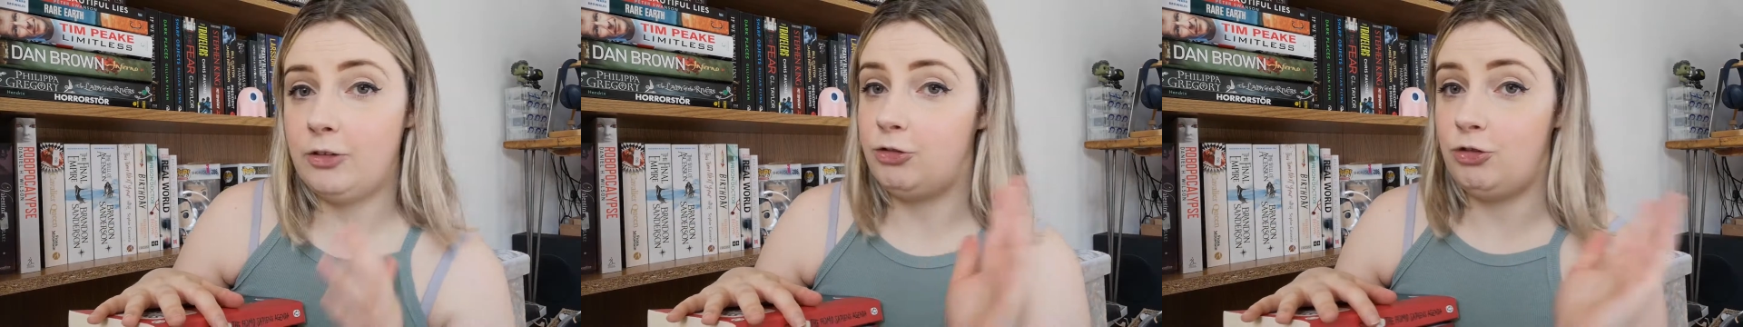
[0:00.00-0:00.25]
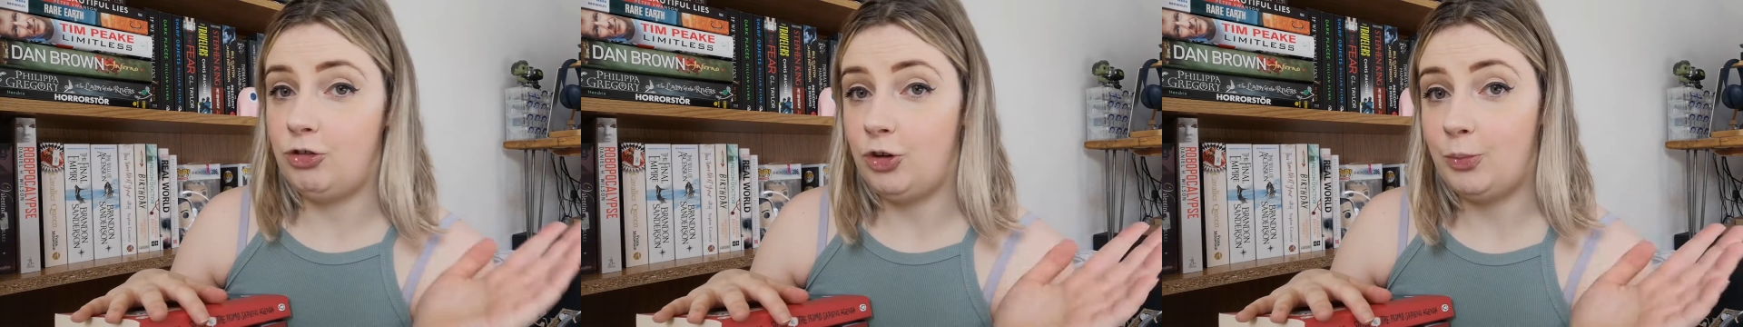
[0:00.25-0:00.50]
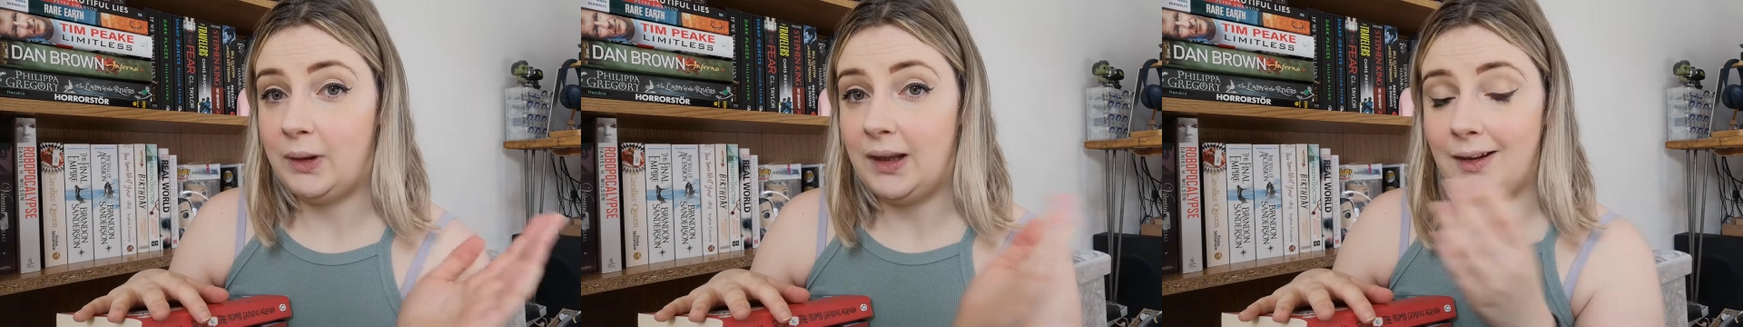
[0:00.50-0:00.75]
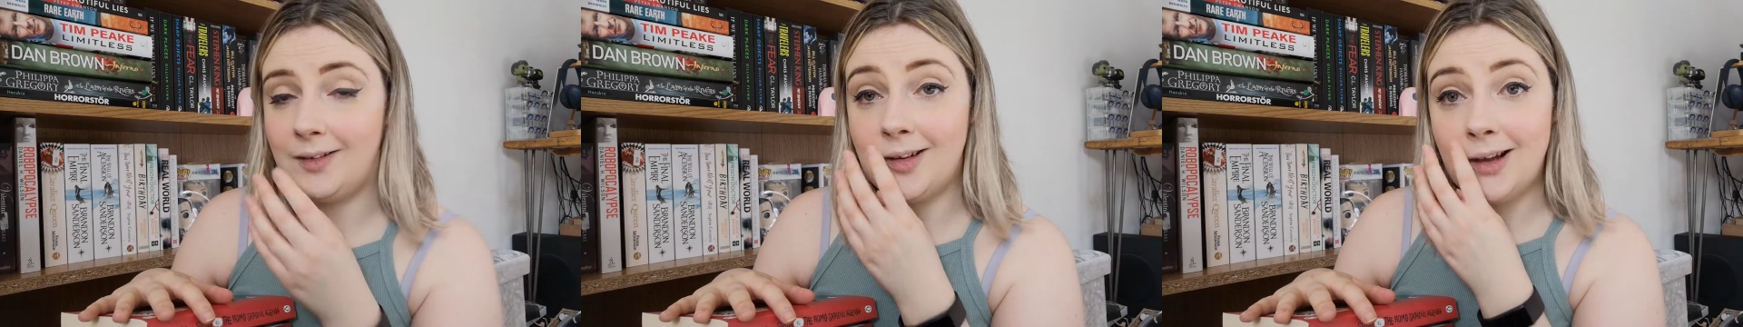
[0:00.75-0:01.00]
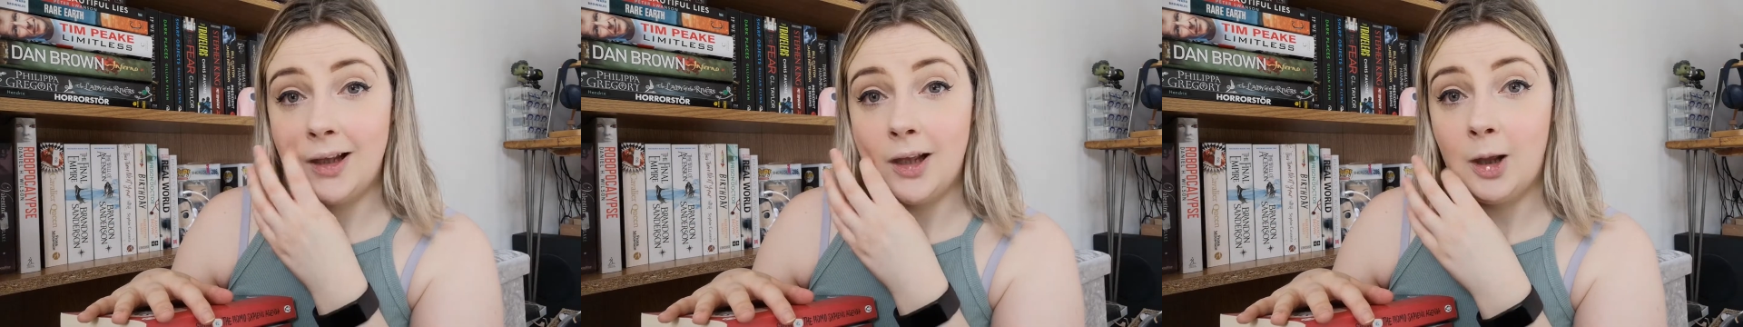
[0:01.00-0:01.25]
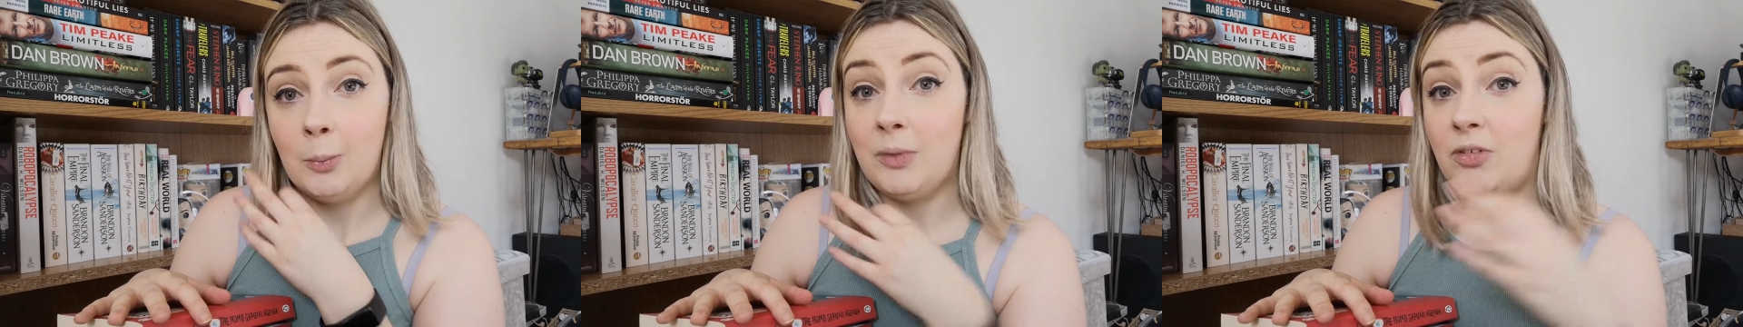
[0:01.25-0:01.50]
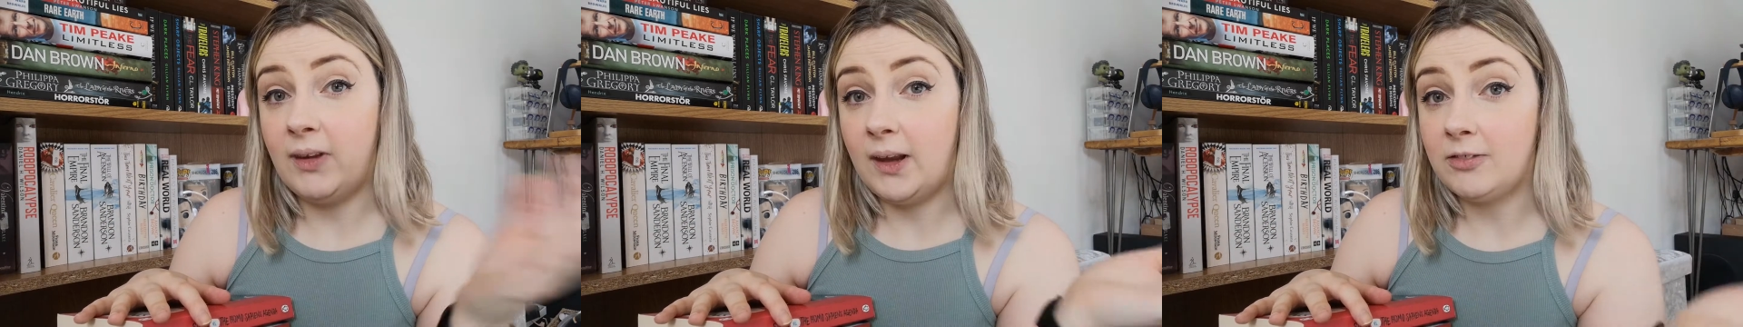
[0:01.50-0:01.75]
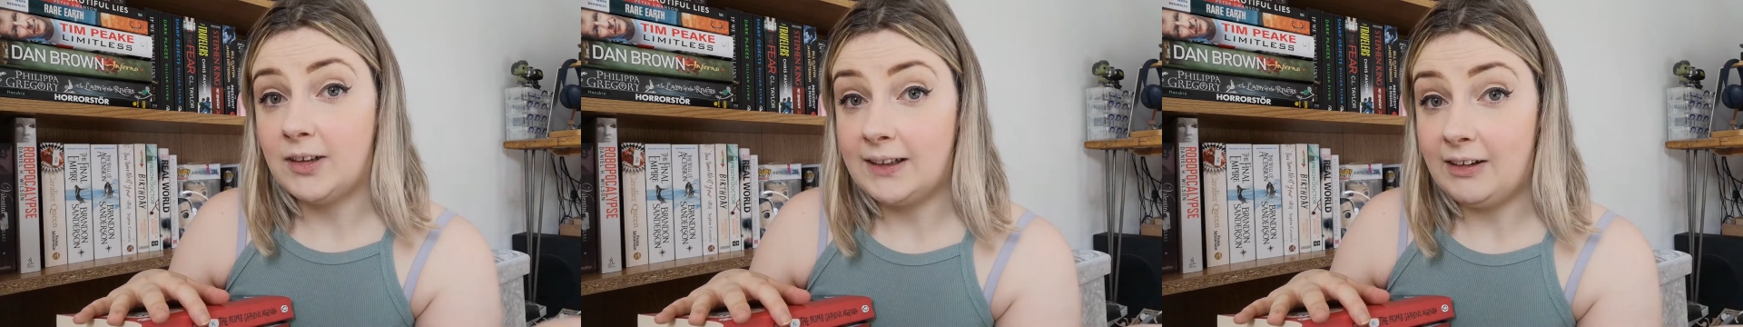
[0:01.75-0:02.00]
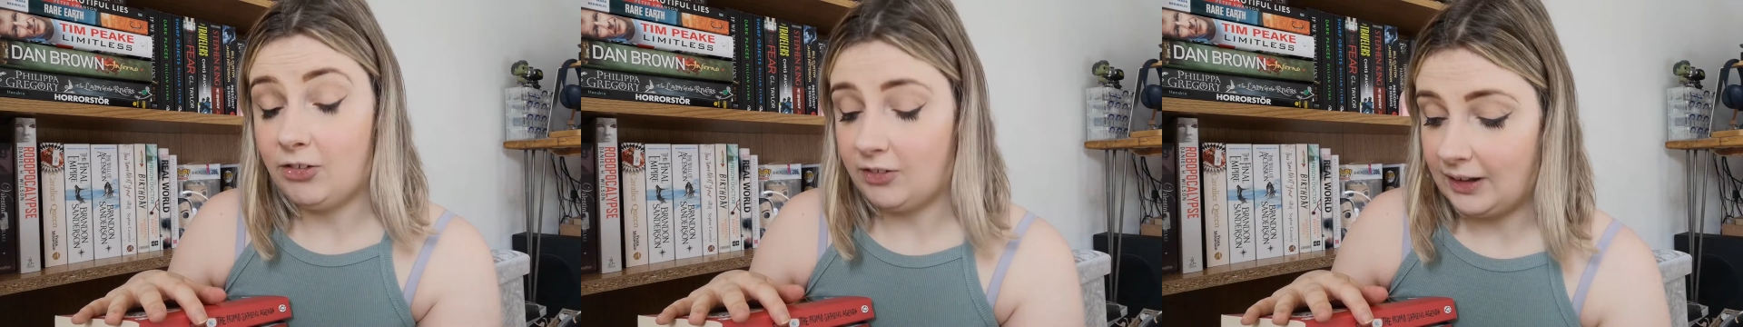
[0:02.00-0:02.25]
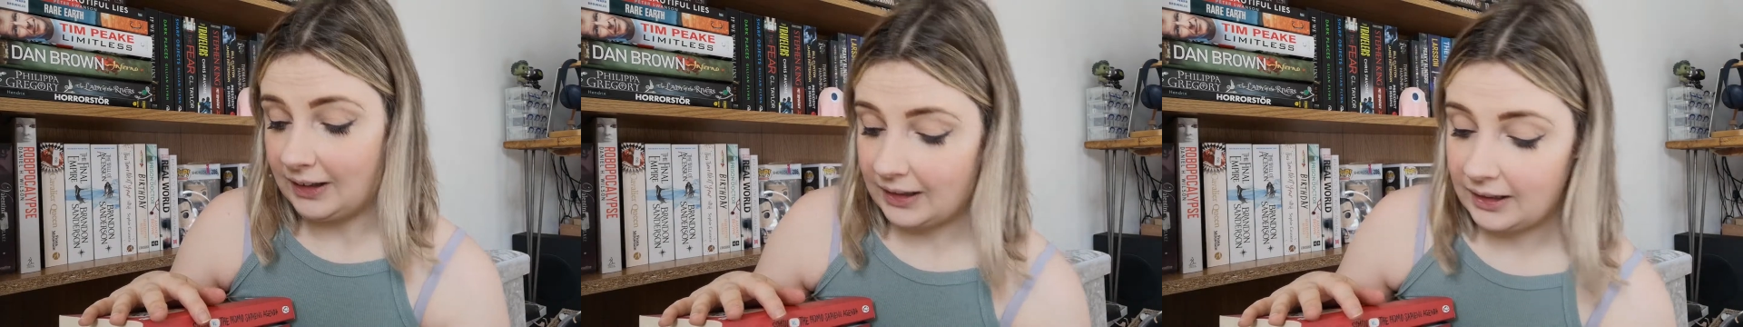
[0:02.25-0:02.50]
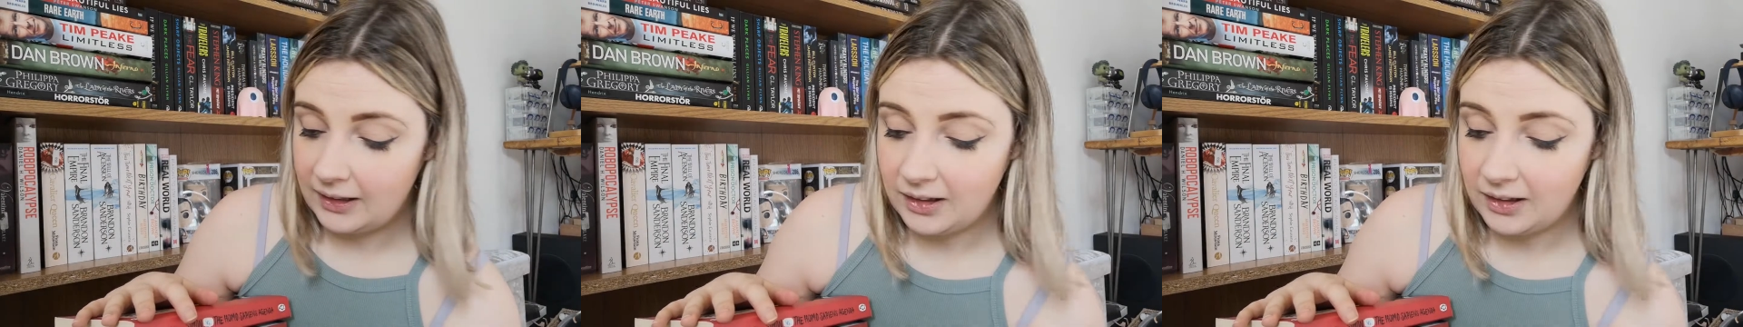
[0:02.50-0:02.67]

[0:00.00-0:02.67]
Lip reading: stupid, materialistic,